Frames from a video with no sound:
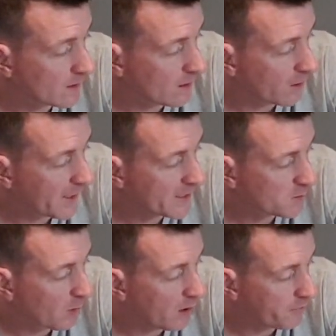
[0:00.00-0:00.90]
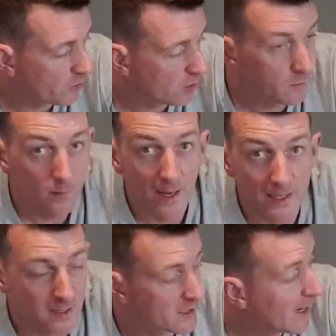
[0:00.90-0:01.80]
on any smartphone,
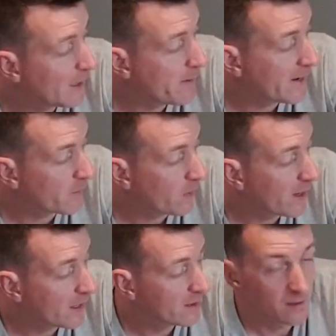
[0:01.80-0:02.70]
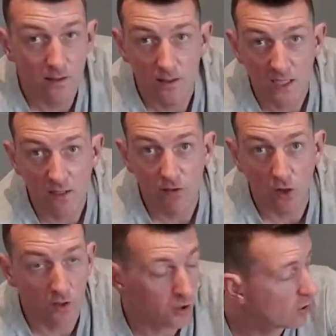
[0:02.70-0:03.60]
anytime, anywhere, even
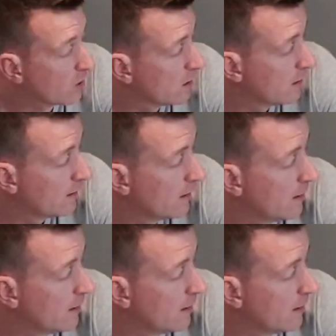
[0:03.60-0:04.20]
on the go.